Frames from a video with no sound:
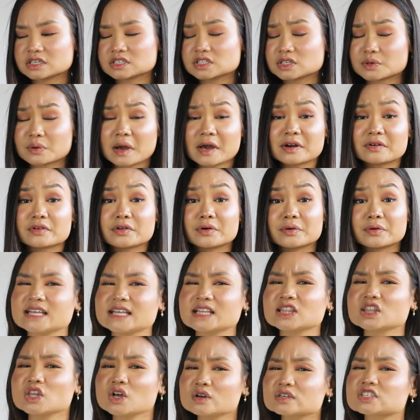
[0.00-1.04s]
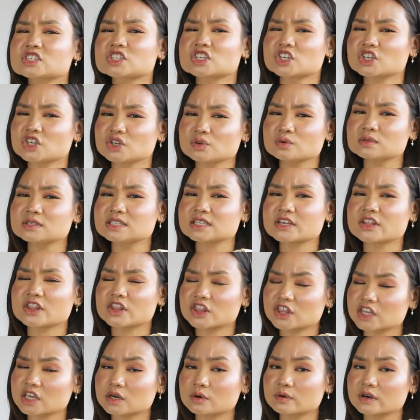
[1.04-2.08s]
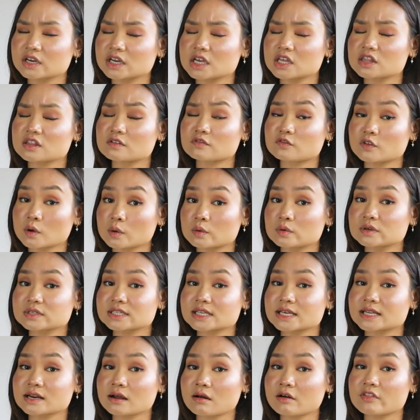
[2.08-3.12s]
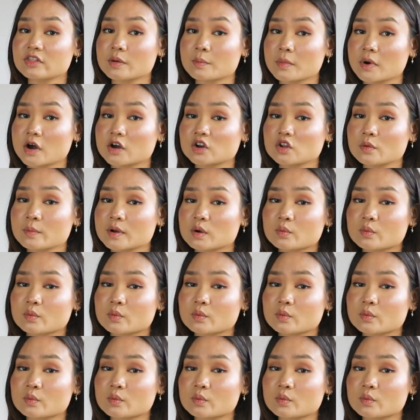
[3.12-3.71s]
so I don't It looked cute in theory in the photos and on the model,